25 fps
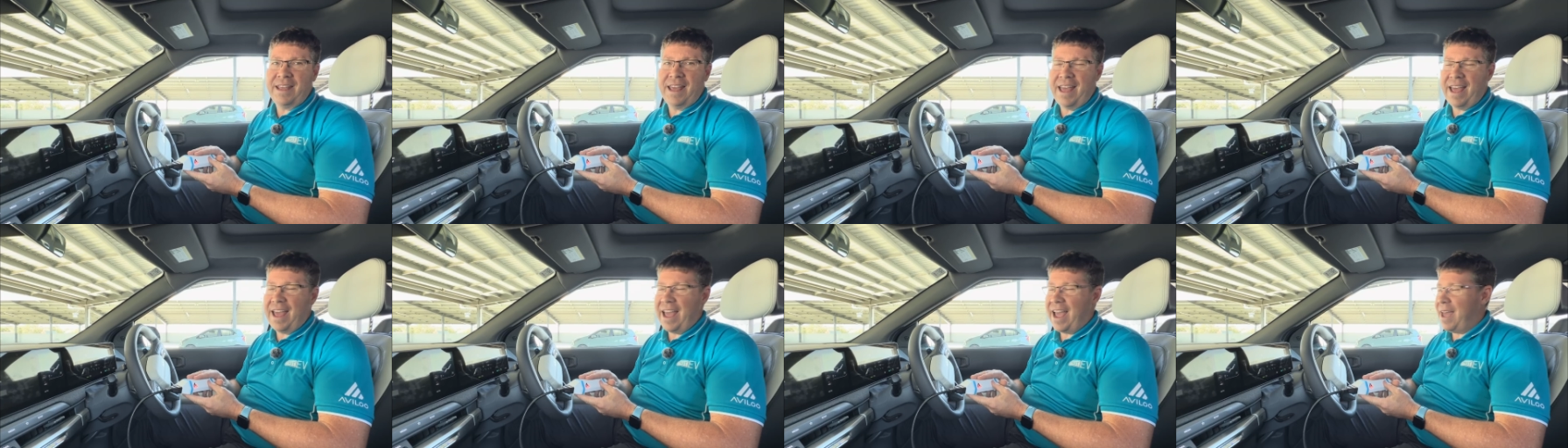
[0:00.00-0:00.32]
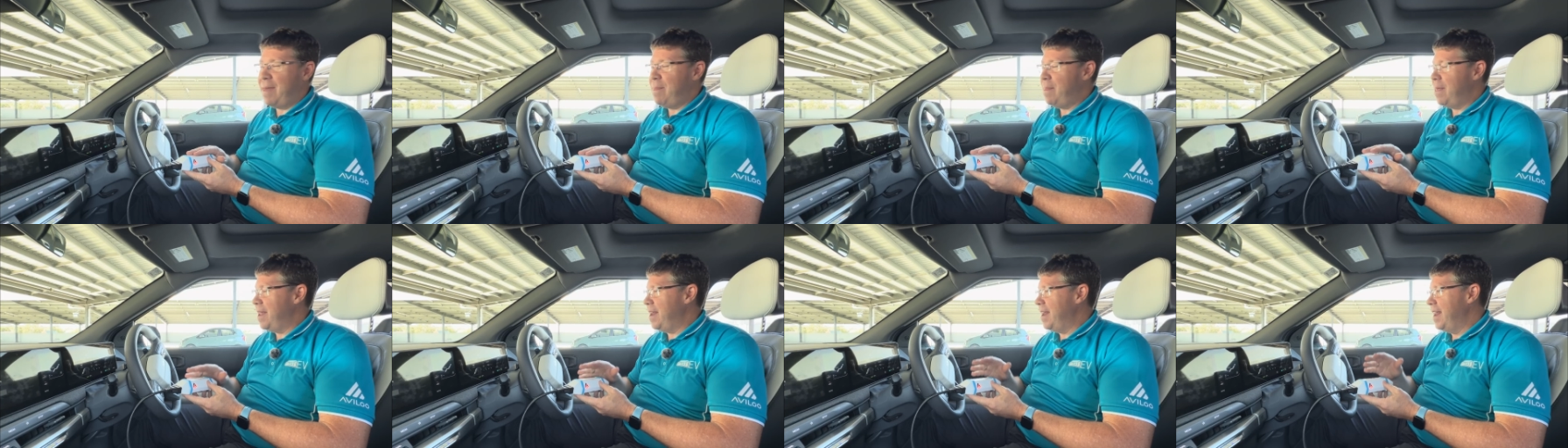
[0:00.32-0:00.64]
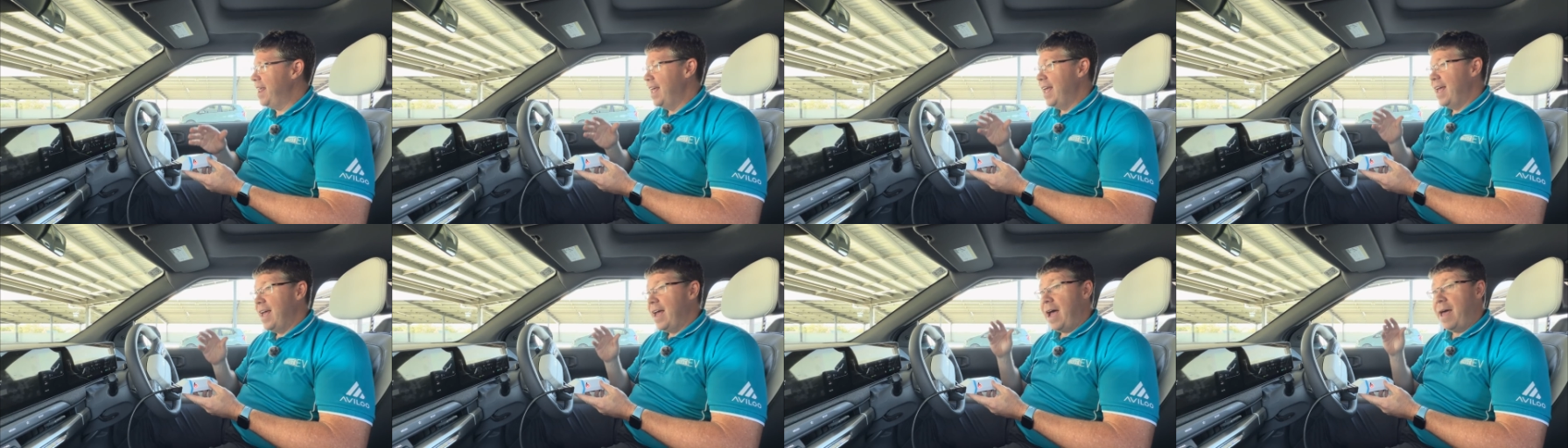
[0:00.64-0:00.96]
Yeah, and
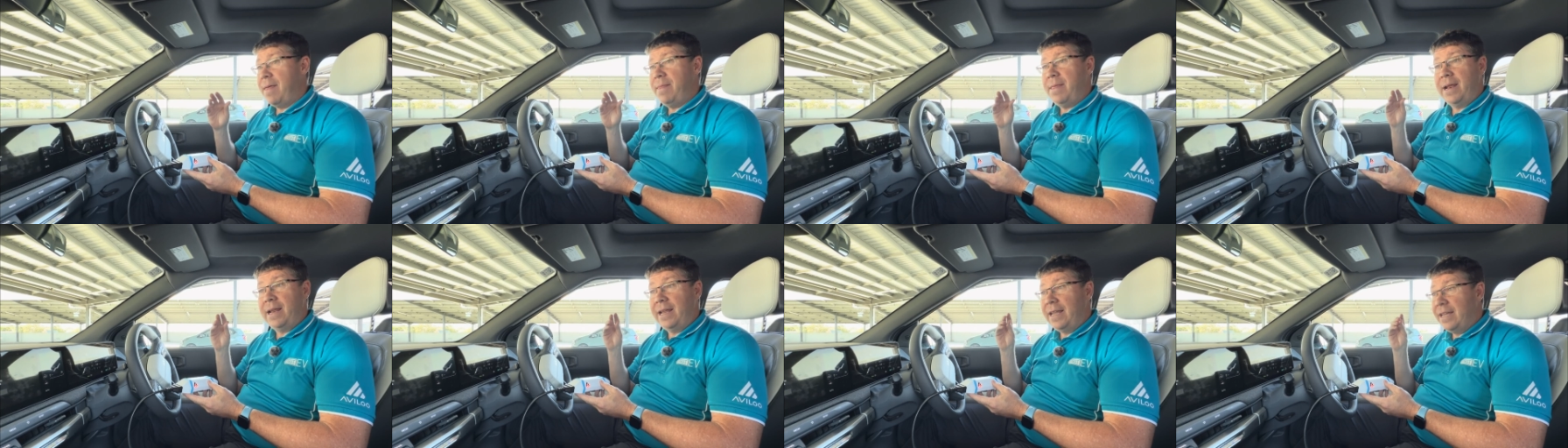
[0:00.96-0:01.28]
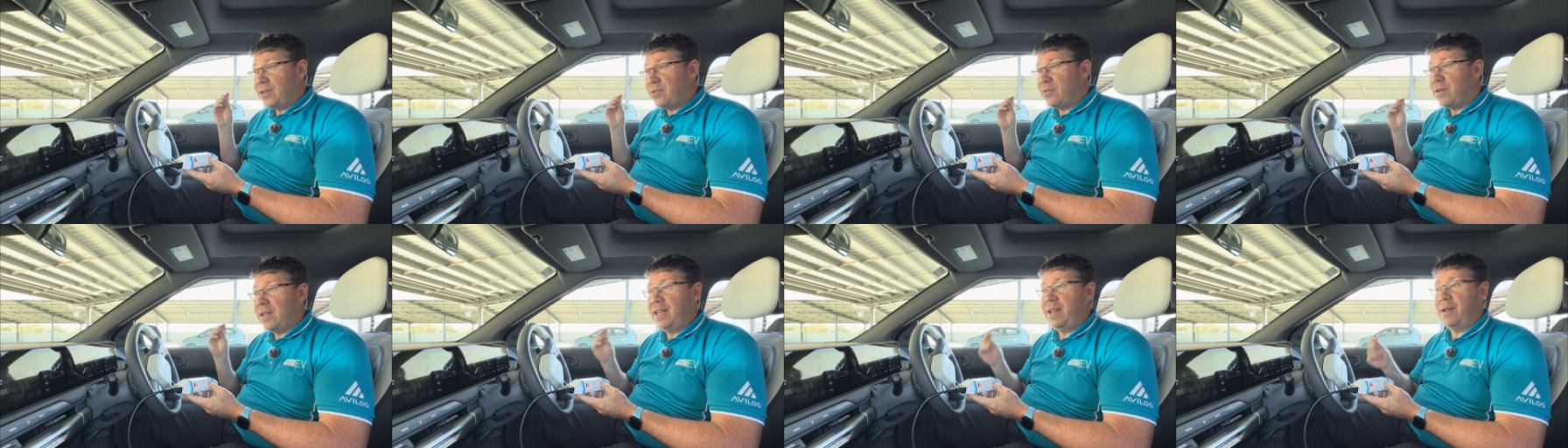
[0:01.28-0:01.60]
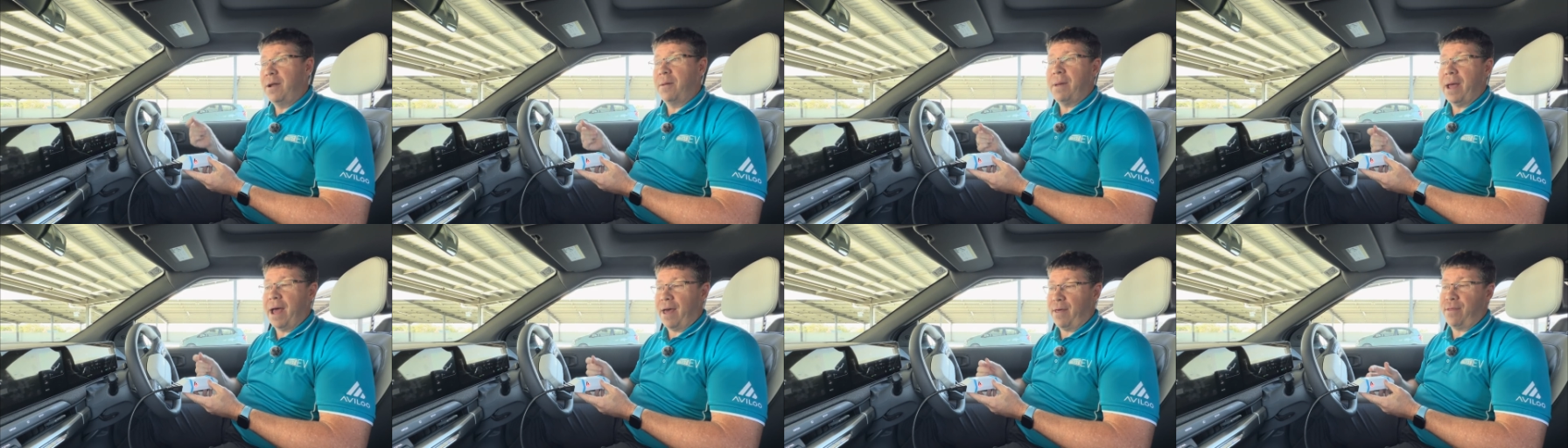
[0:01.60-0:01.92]
then and then literally
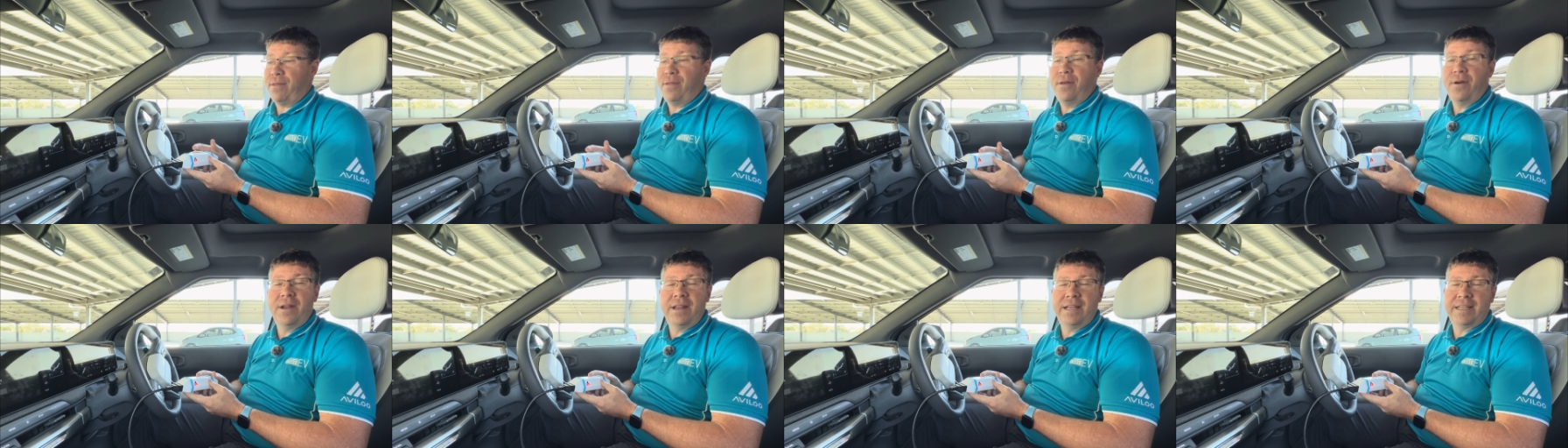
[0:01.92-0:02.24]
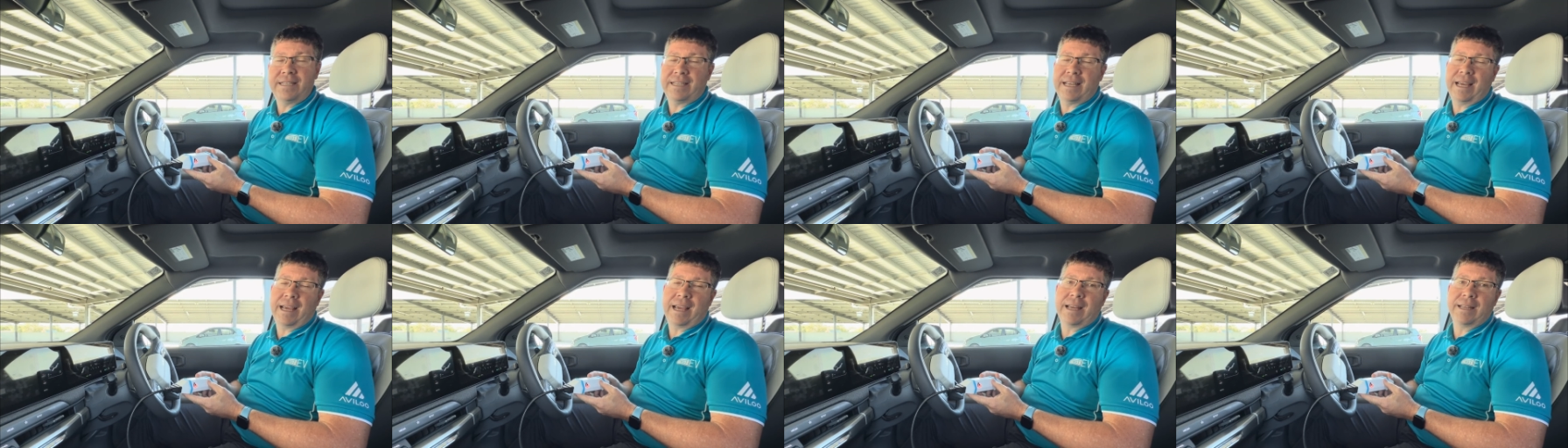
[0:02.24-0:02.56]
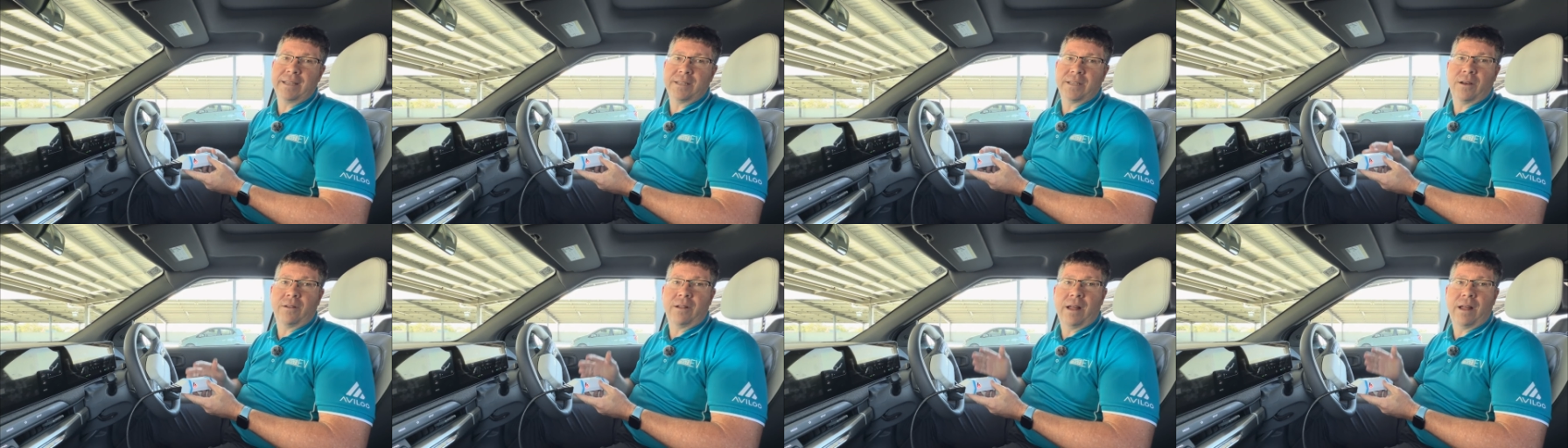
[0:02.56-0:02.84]
in about 30 seconds,